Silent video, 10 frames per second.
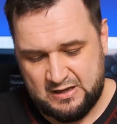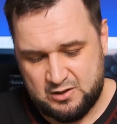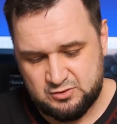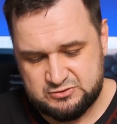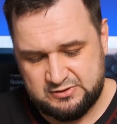I
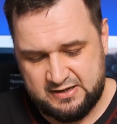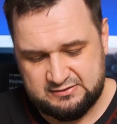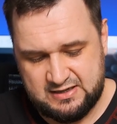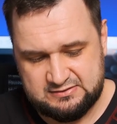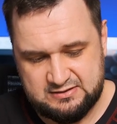also like
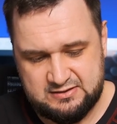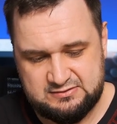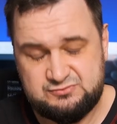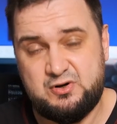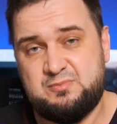that
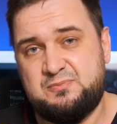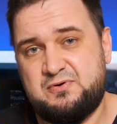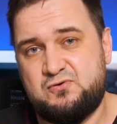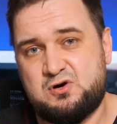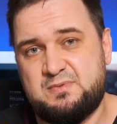the treble
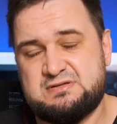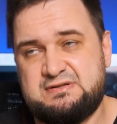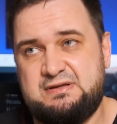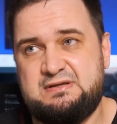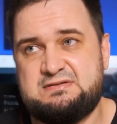performance
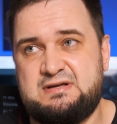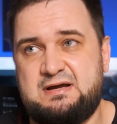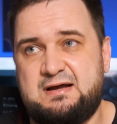is